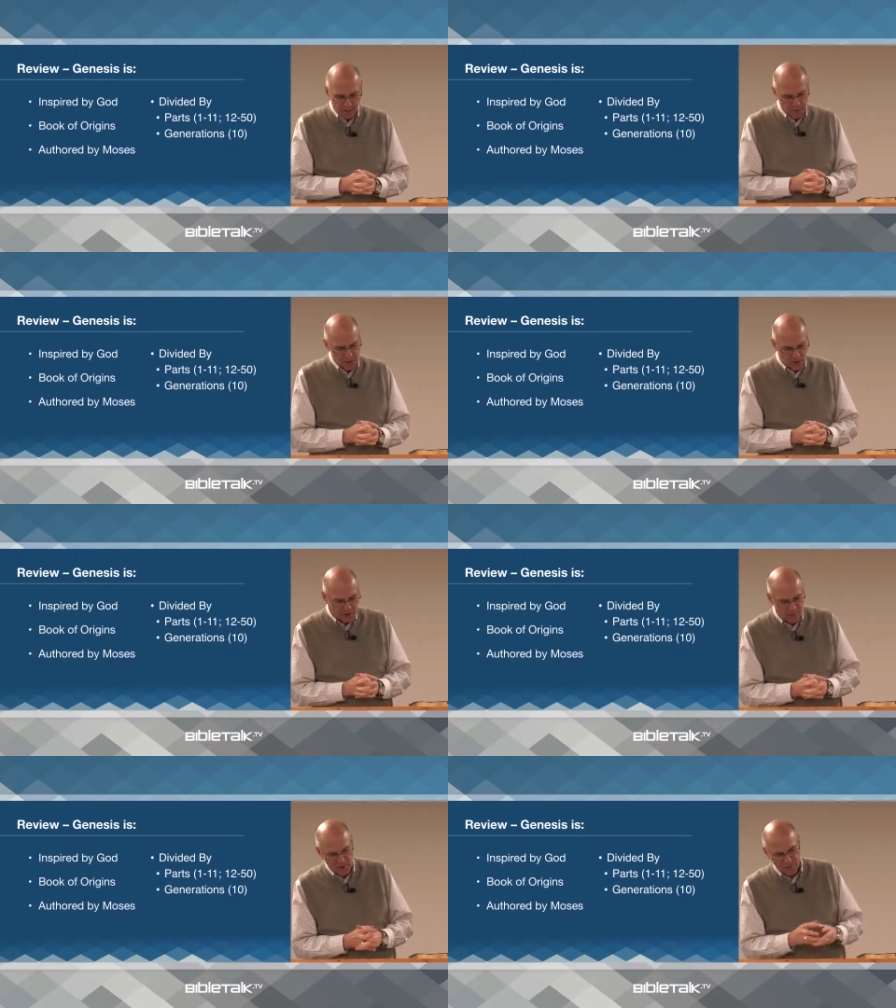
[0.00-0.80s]
We
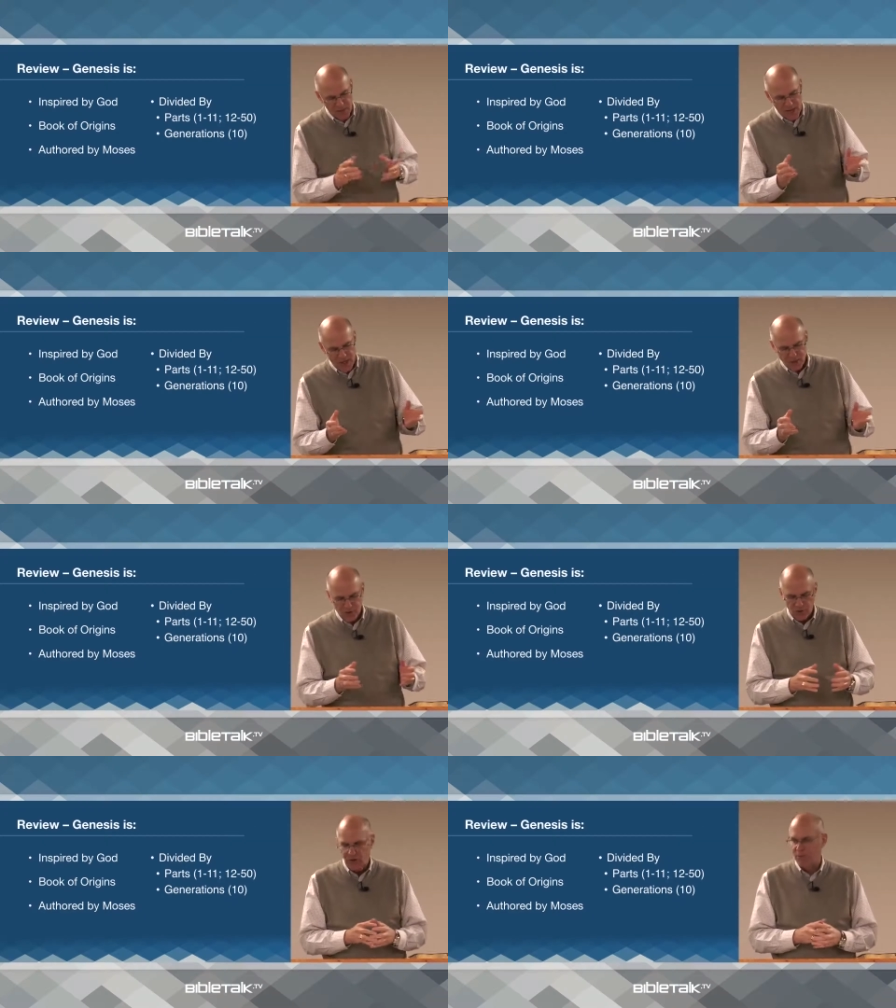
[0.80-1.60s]
talked about the
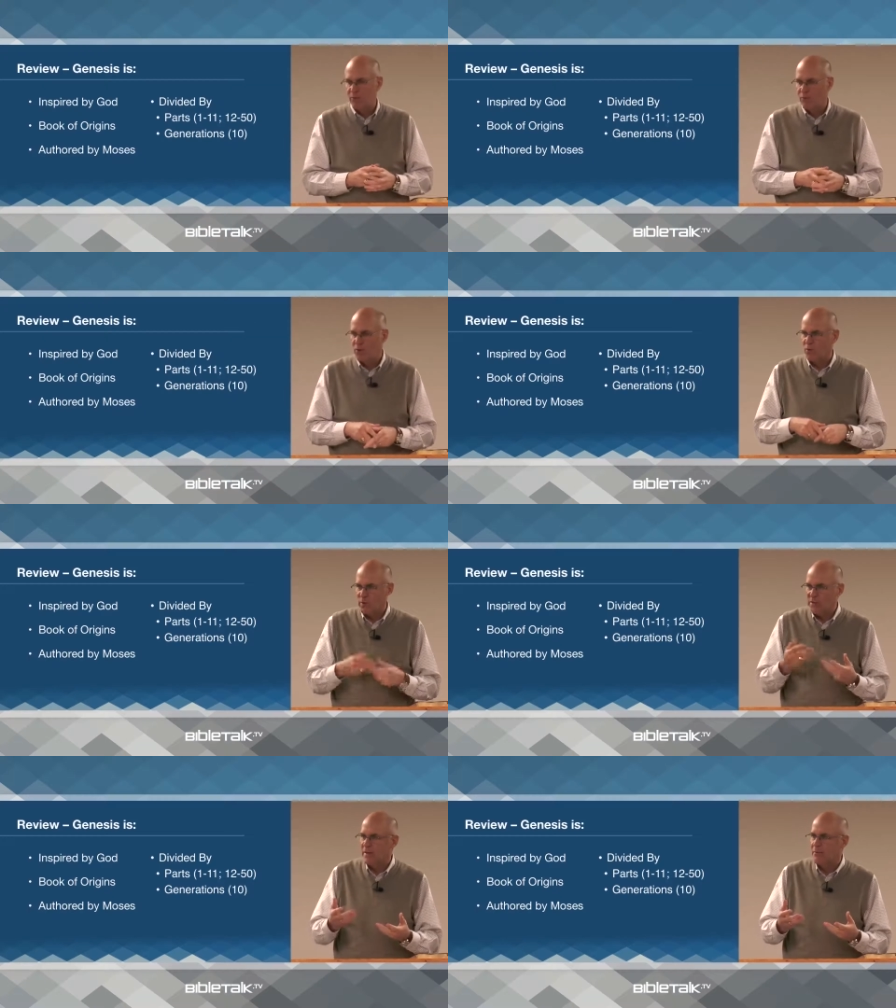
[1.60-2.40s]
nature of the book,
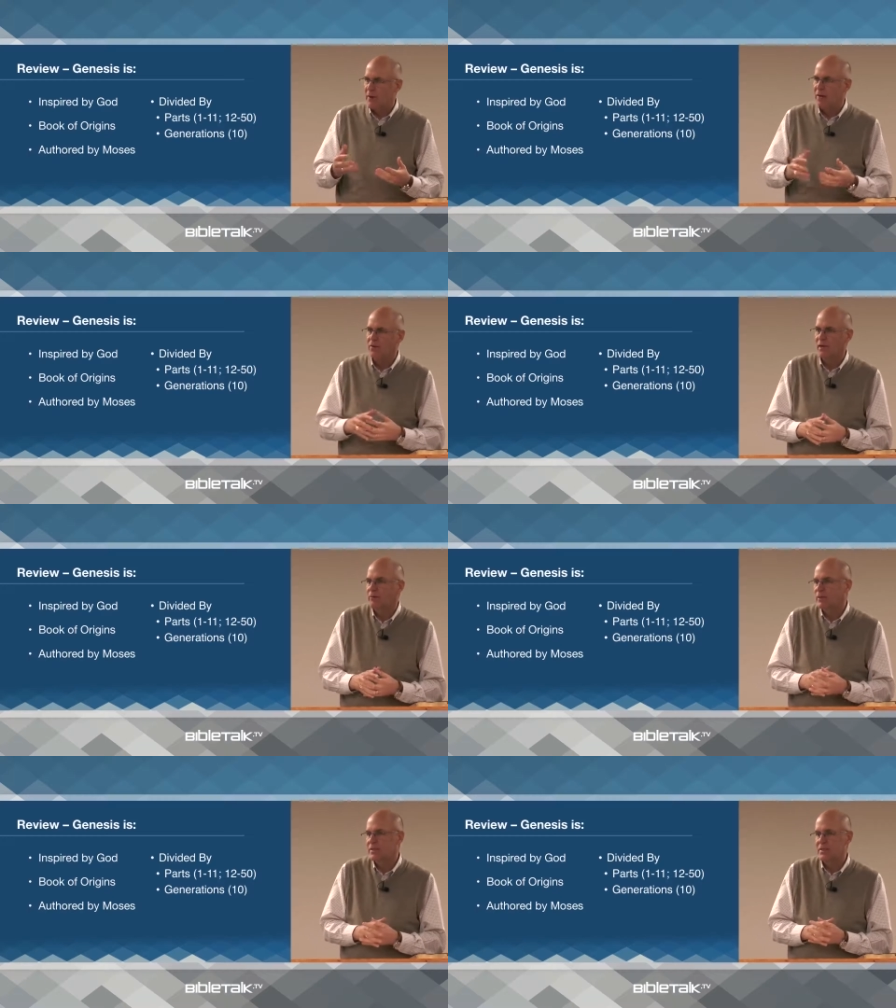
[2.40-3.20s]
what's it about?
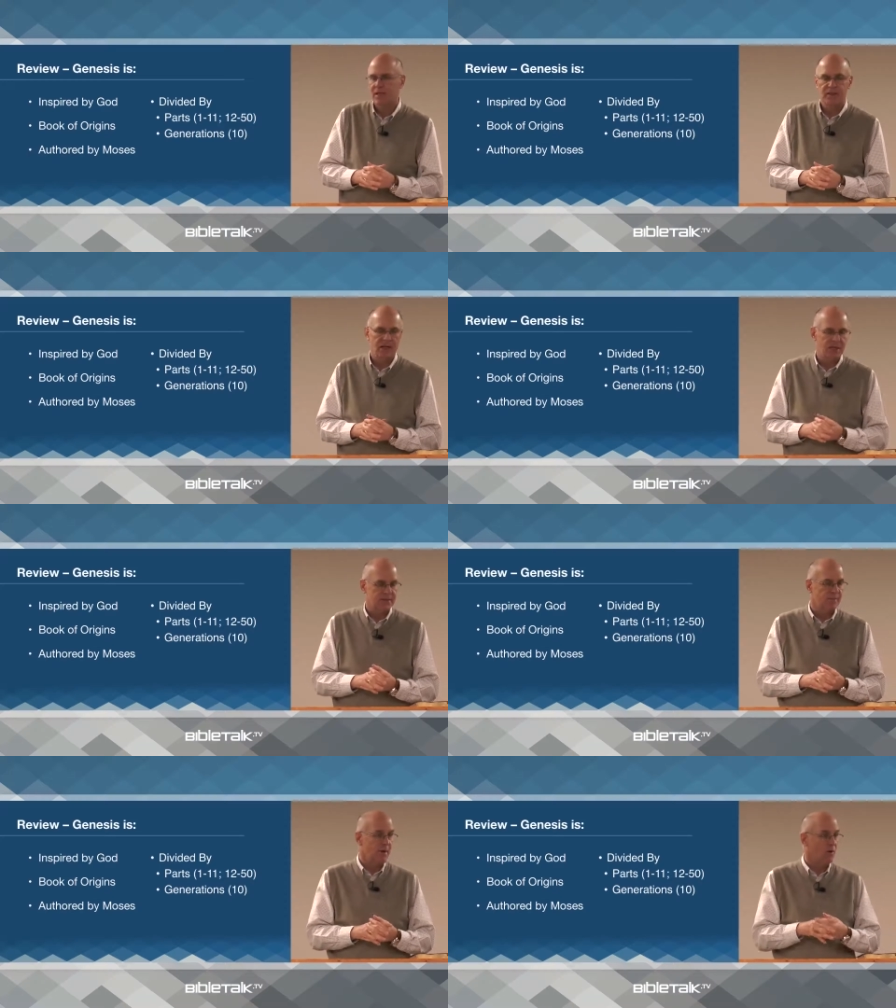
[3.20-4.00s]
And we said that
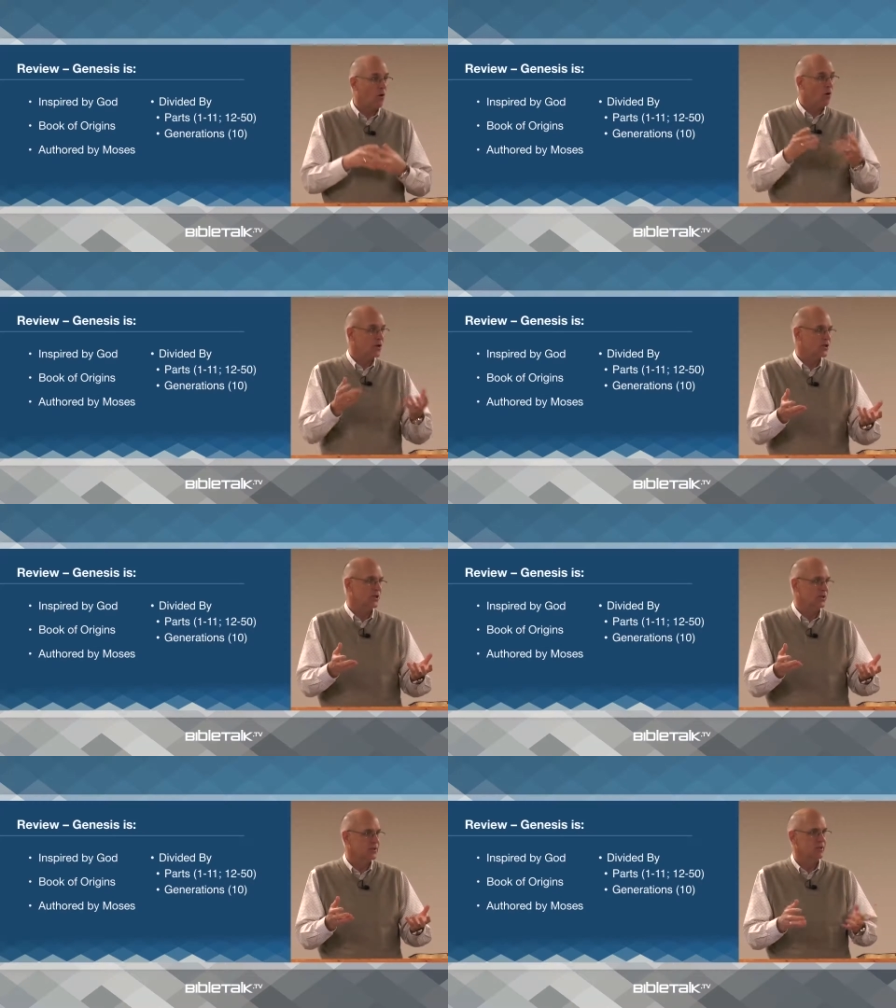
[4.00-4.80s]
it's about
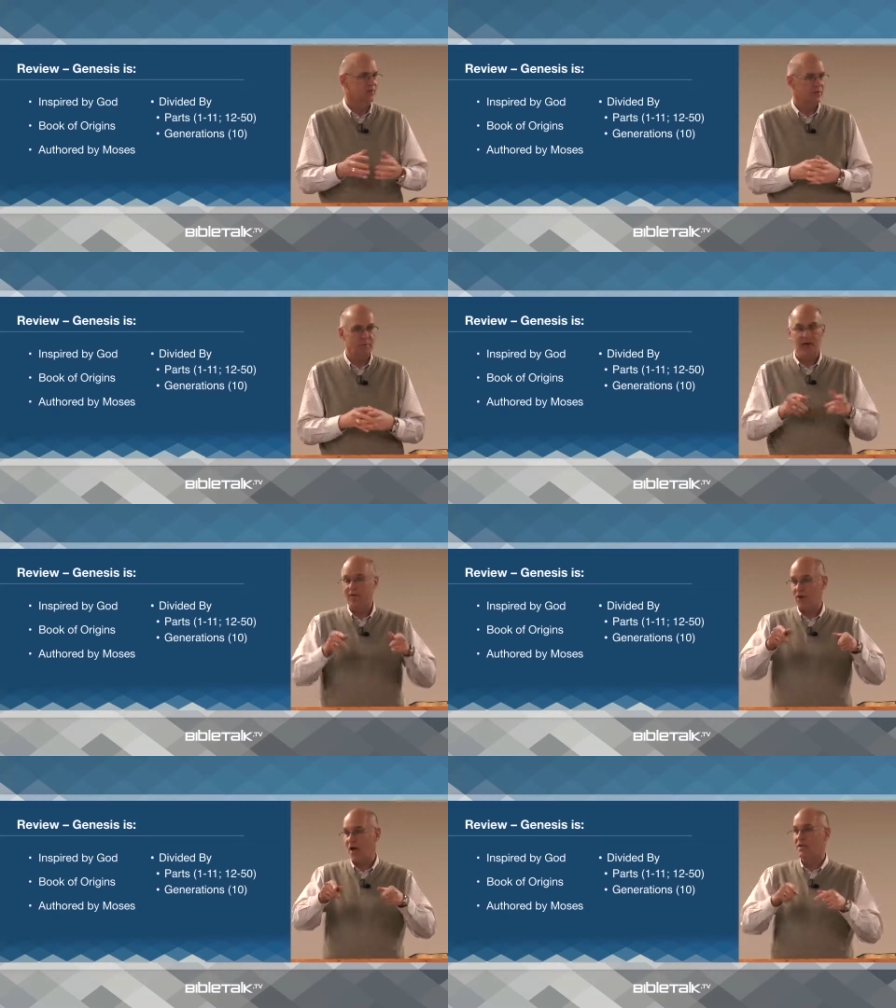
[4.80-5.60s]
origins. If somebody
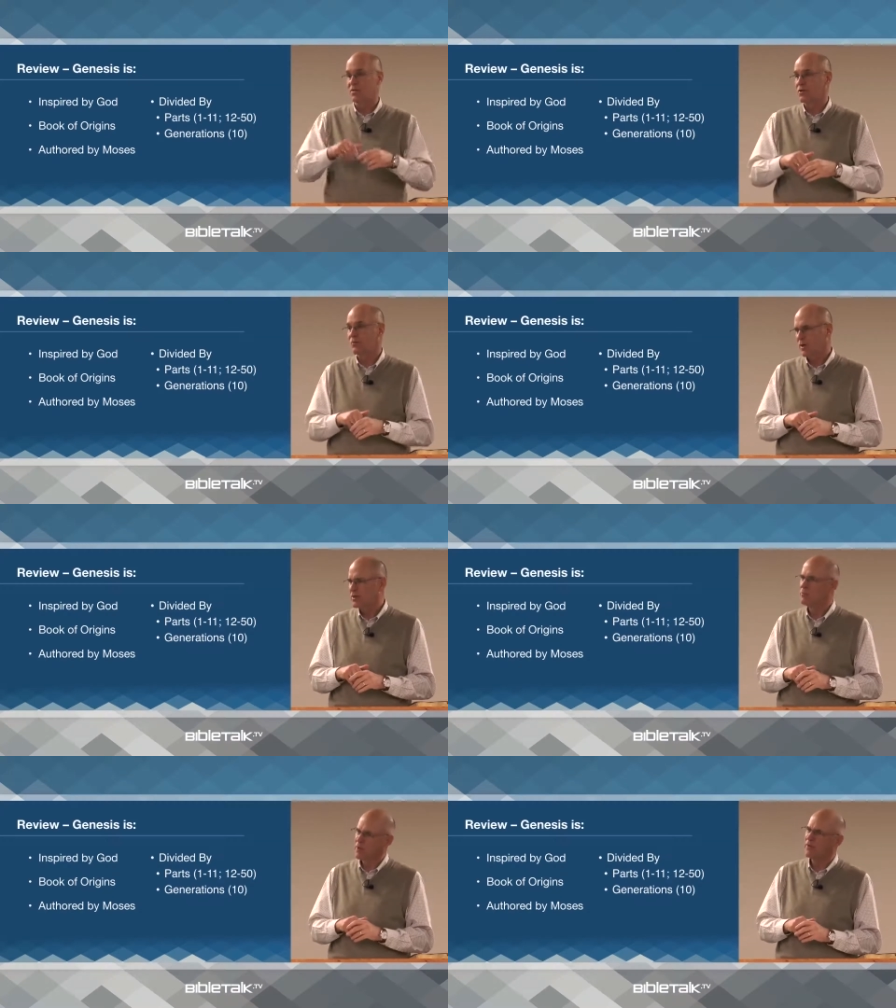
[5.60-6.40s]
ever asked you, what is
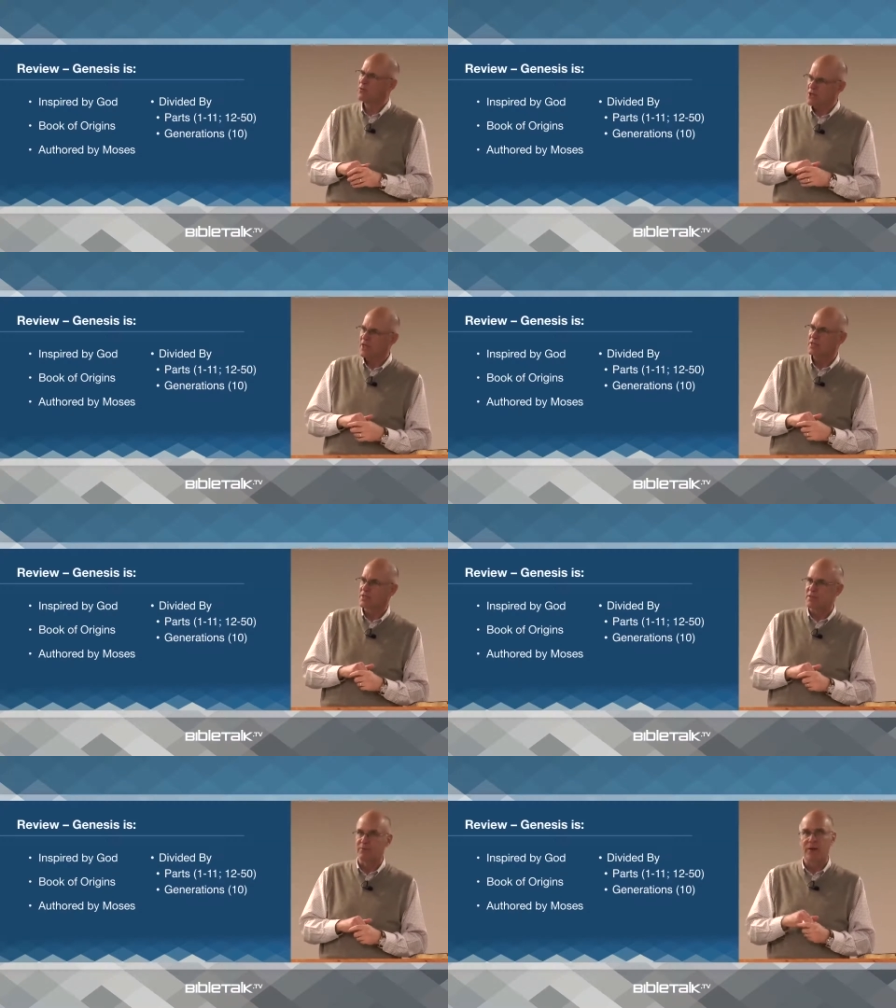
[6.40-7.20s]
the book of
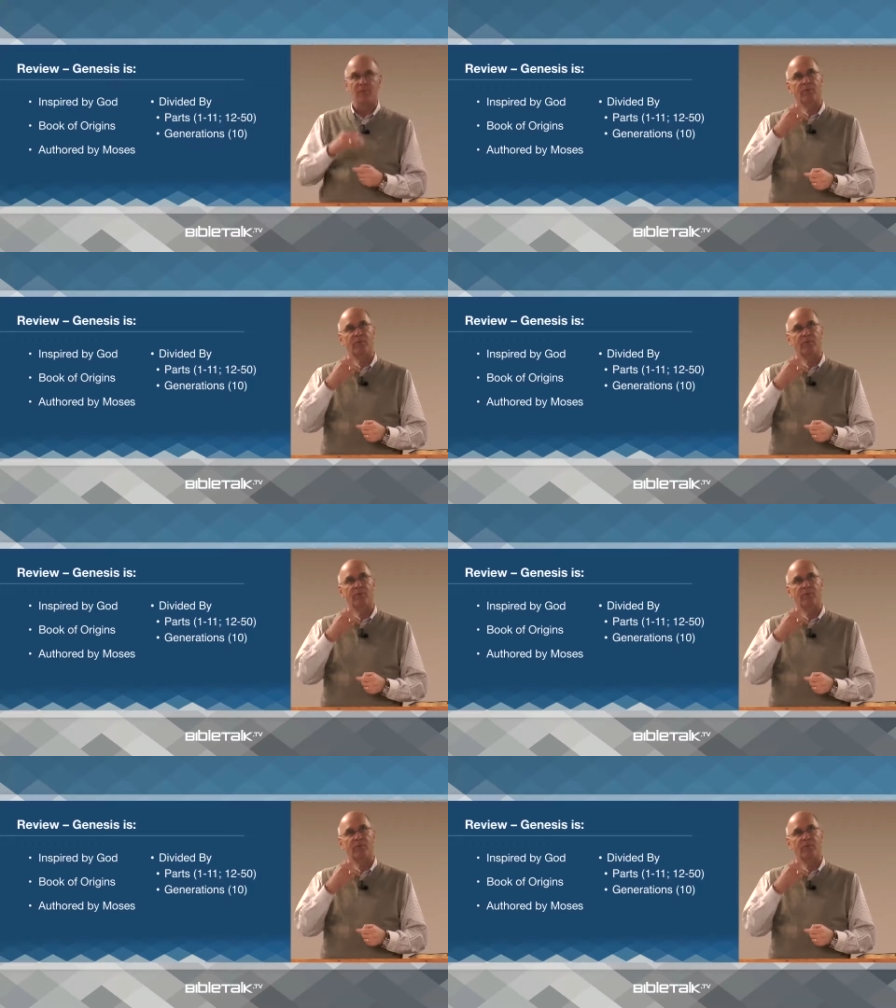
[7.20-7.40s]
Genesis about?